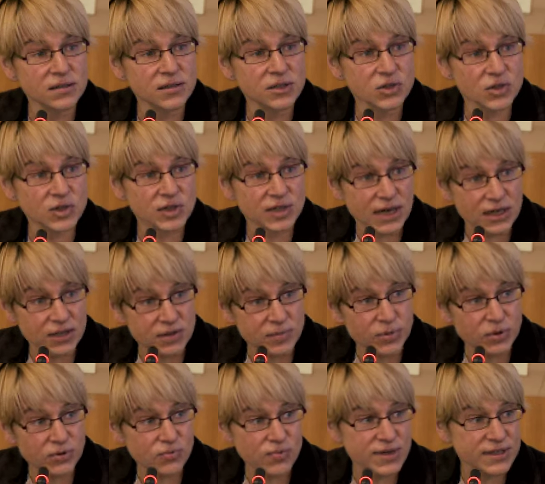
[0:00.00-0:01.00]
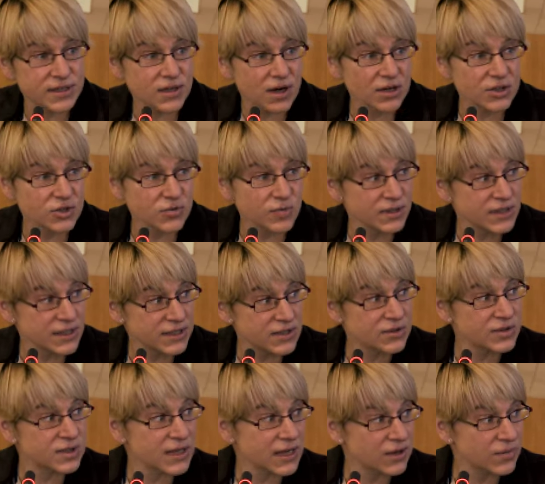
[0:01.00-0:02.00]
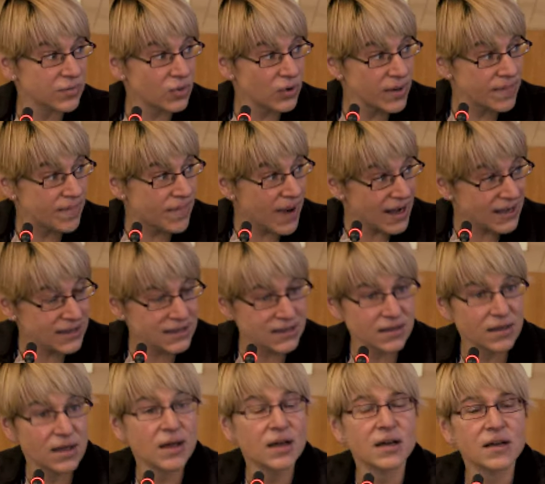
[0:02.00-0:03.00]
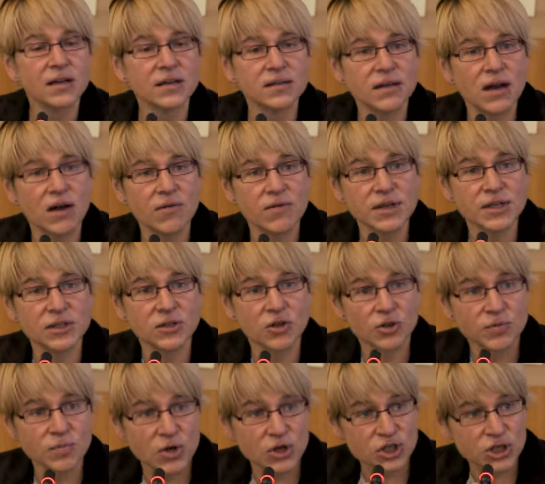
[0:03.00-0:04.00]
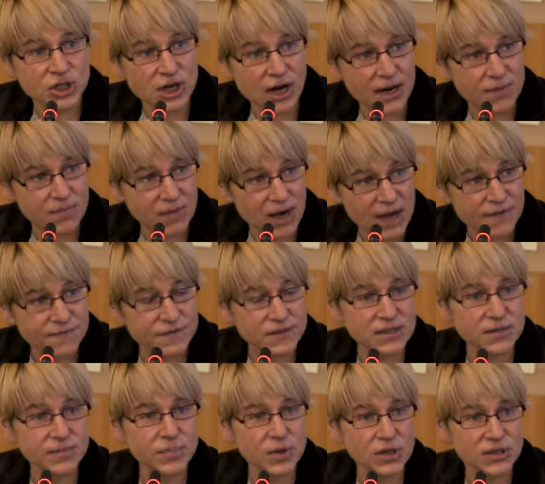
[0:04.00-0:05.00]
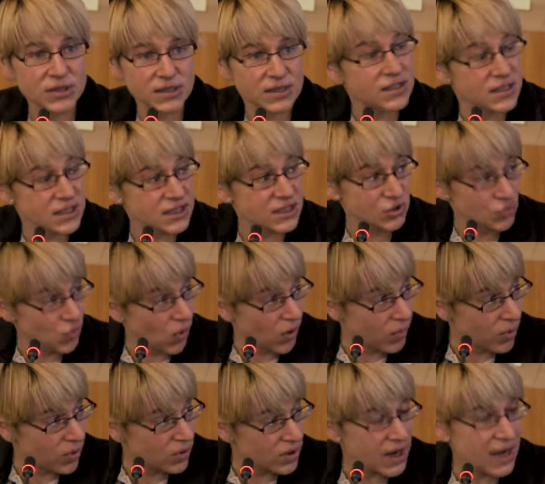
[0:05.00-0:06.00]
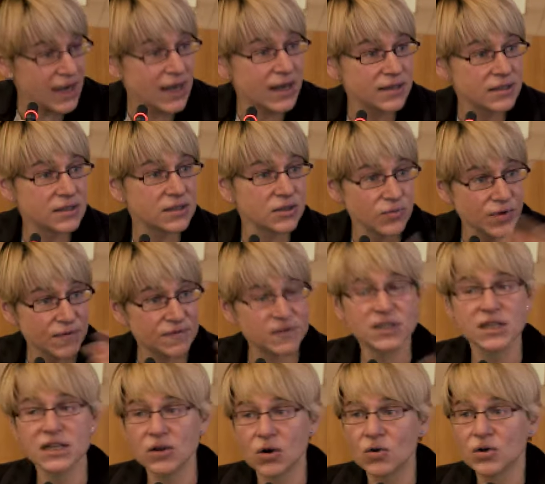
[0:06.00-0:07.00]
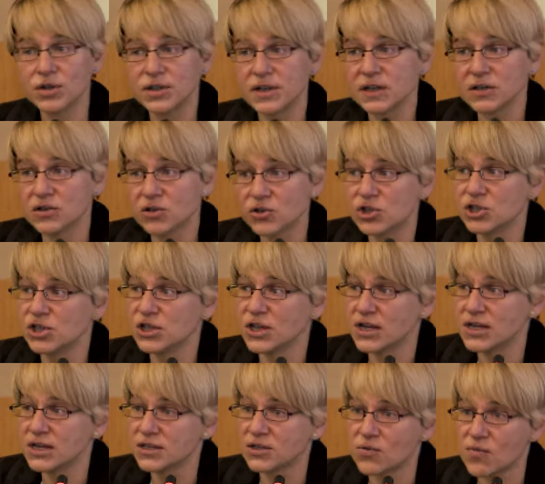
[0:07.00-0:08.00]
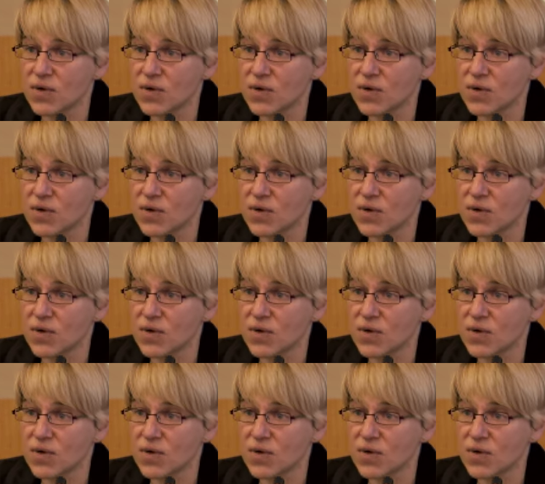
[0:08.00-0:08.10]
sustainable results. We need sustainable impacts. There is not much time left, but it is doable, and we've seen all the energy that is